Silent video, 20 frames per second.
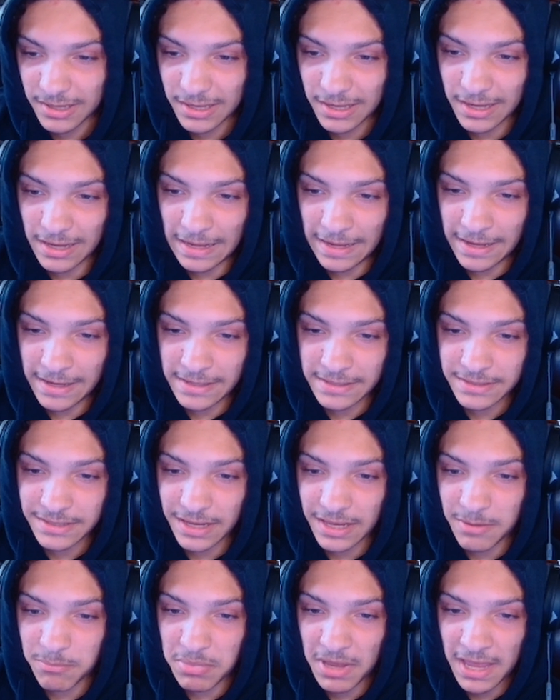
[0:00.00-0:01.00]
as
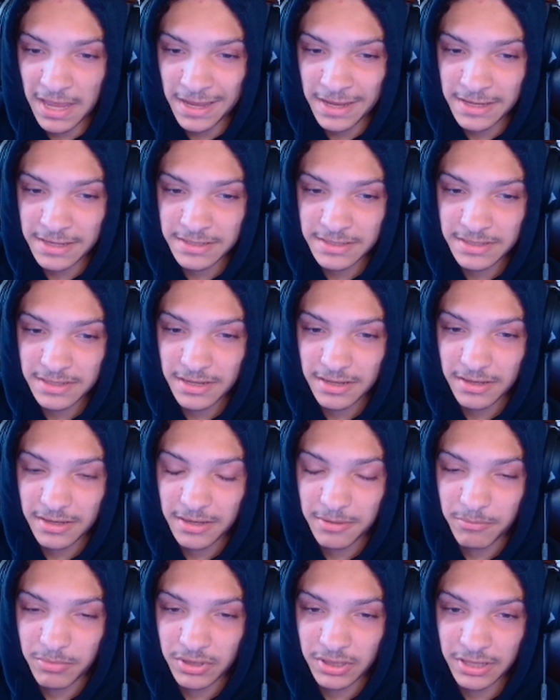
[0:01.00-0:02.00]
a past
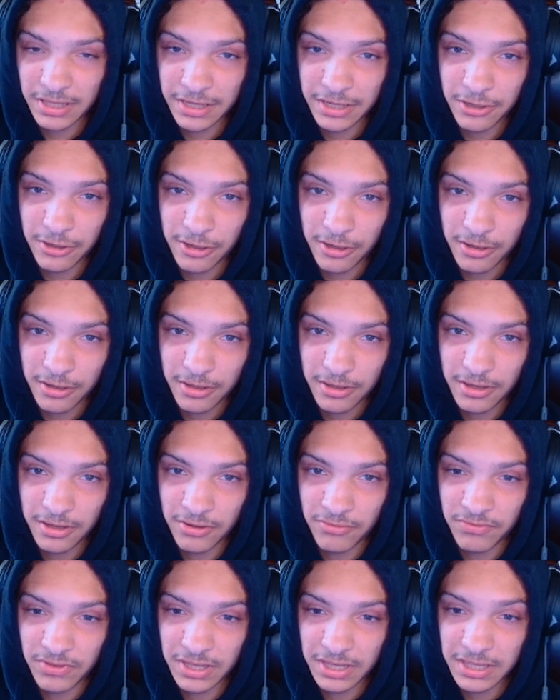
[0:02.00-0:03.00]
player
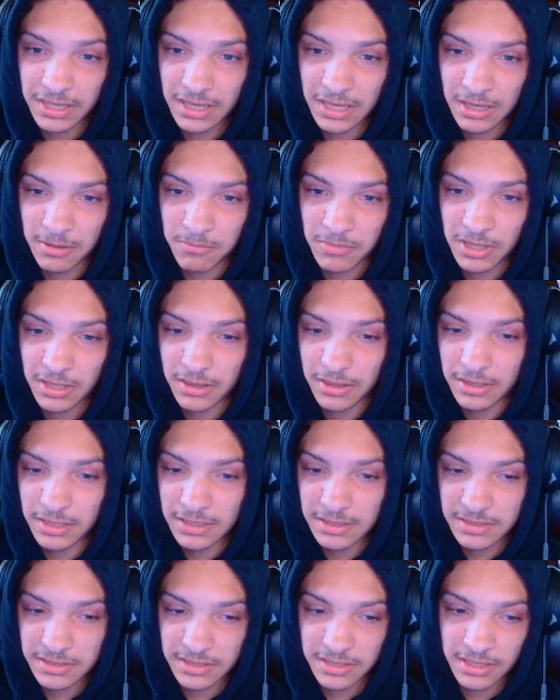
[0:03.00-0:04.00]
of the game,
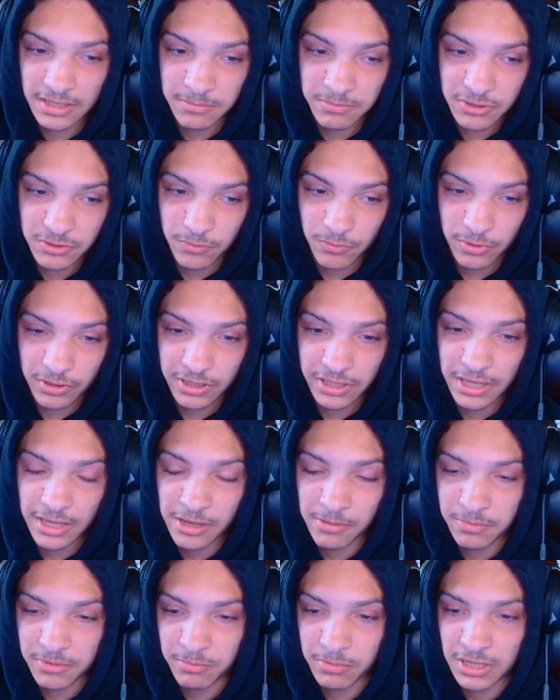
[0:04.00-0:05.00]
these tips really
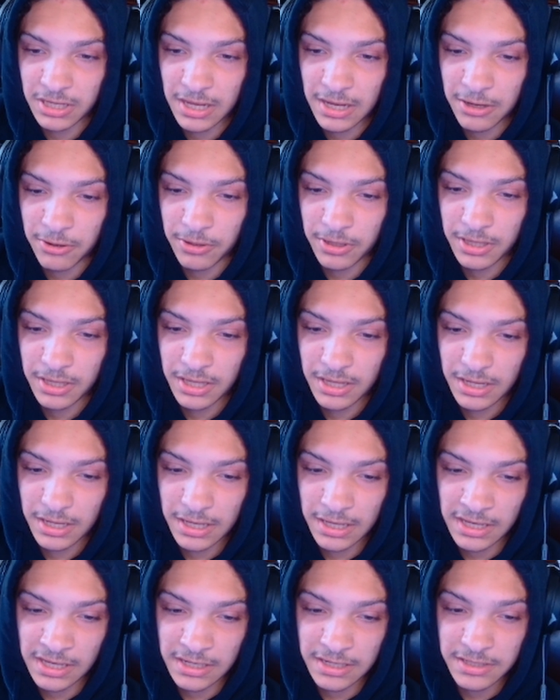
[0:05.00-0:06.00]
helped me out,
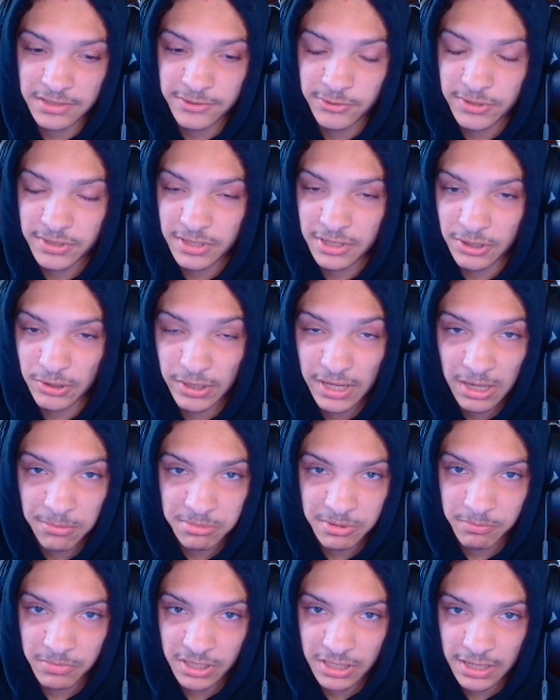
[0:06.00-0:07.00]
and it's still helping
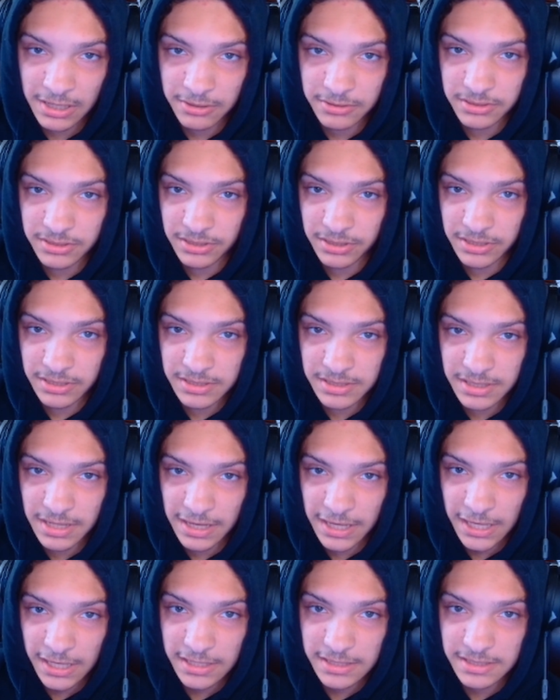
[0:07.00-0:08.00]
me out to this
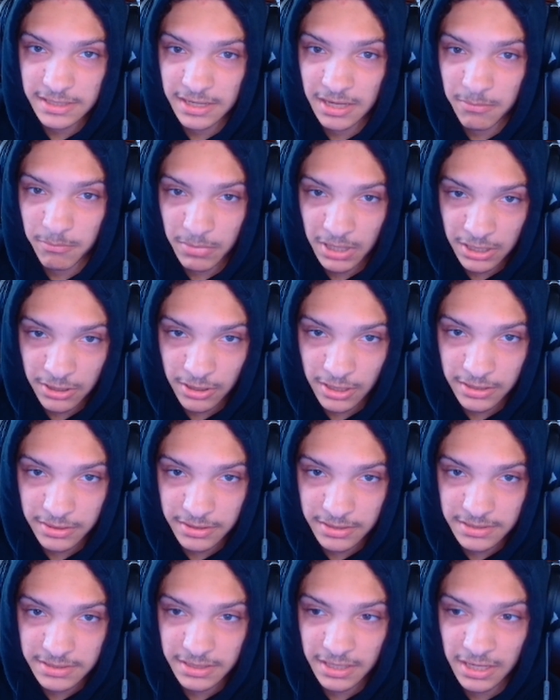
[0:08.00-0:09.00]
day to get better at
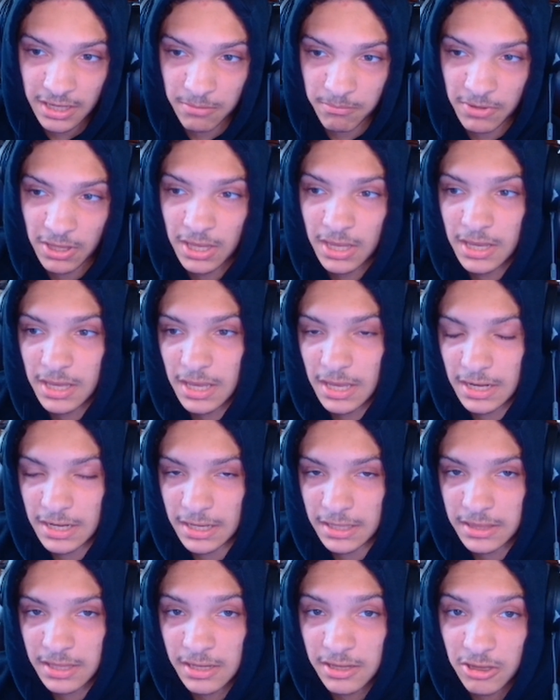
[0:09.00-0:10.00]
this game. And I
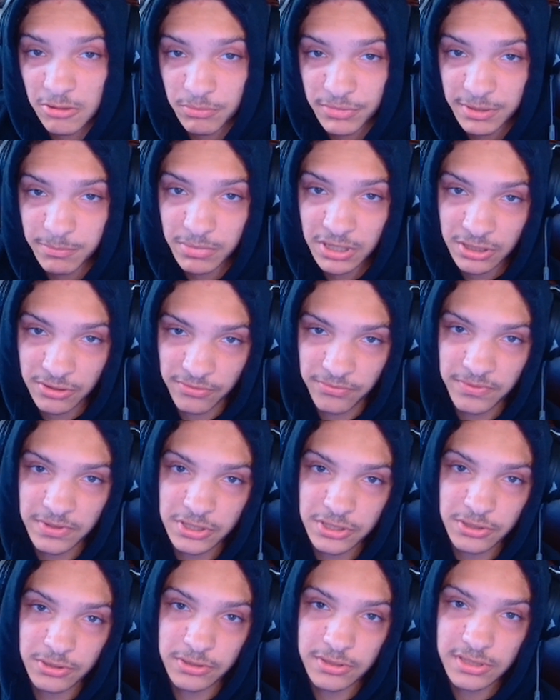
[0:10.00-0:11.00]
think it'll be
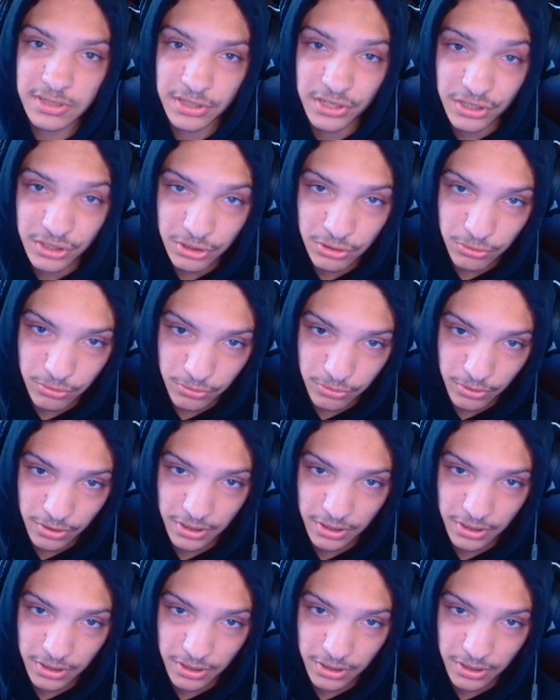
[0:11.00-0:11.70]
beneficial to you